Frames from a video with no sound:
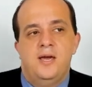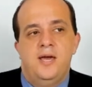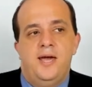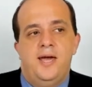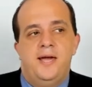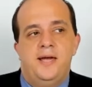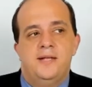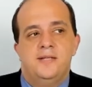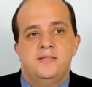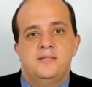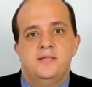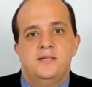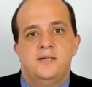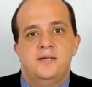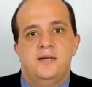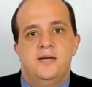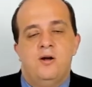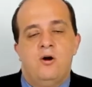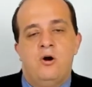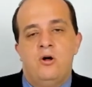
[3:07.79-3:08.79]
And
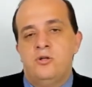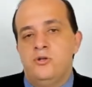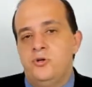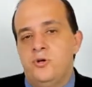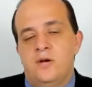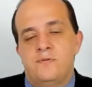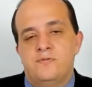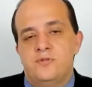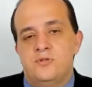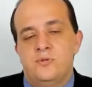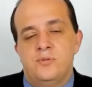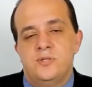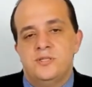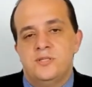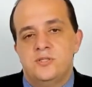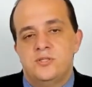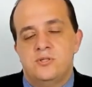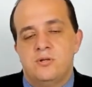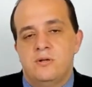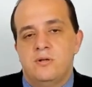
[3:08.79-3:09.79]
all you have to do is
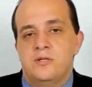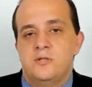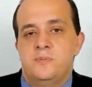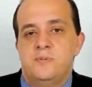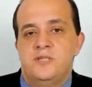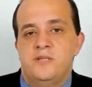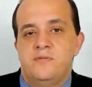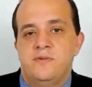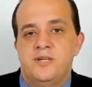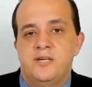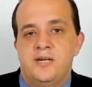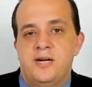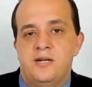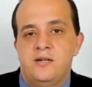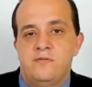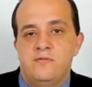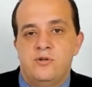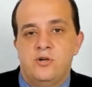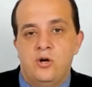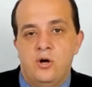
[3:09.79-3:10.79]
install a specific kind
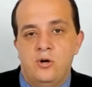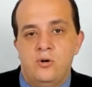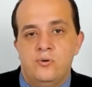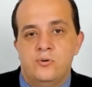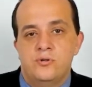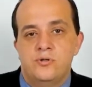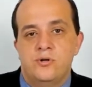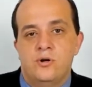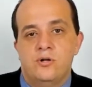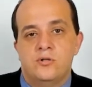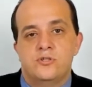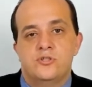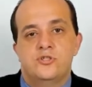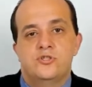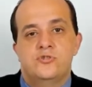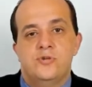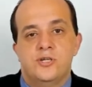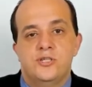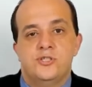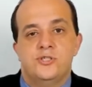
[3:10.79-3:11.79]
of code called
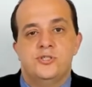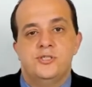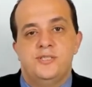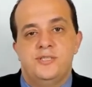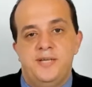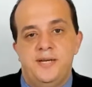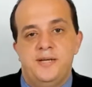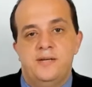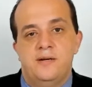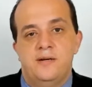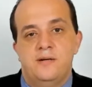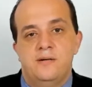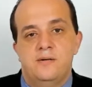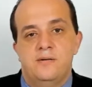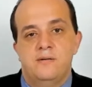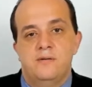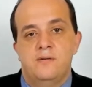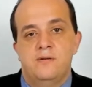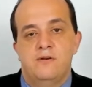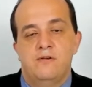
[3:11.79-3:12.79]
structured data
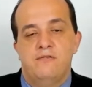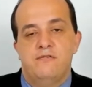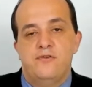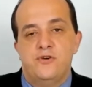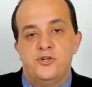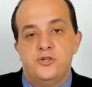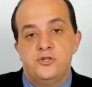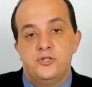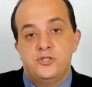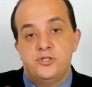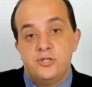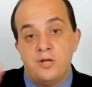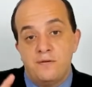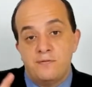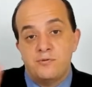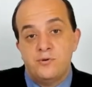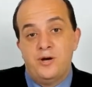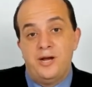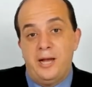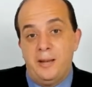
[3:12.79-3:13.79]
for your
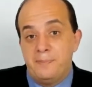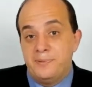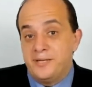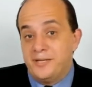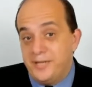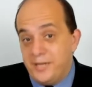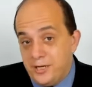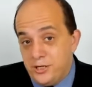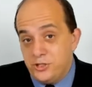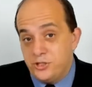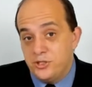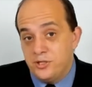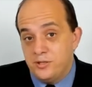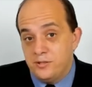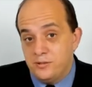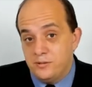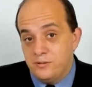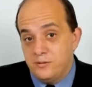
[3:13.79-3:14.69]
software application,